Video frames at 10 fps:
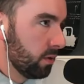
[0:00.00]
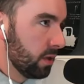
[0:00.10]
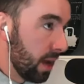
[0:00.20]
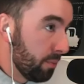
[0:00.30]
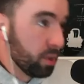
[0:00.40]

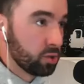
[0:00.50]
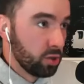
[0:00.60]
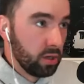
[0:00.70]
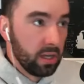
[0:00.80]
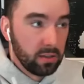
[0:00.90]
the
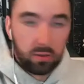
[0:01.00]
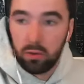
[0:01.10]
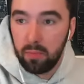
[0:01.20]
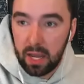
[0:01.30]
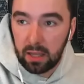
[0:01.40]
ambition is
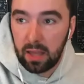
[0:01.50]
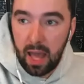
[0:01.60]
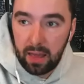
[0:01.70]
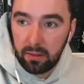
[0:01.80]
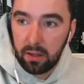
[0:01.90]
to make
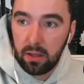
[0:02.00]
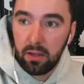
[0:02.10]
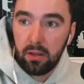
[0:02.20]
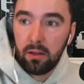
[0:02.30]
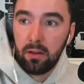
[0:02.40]
that
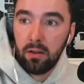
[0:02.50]
the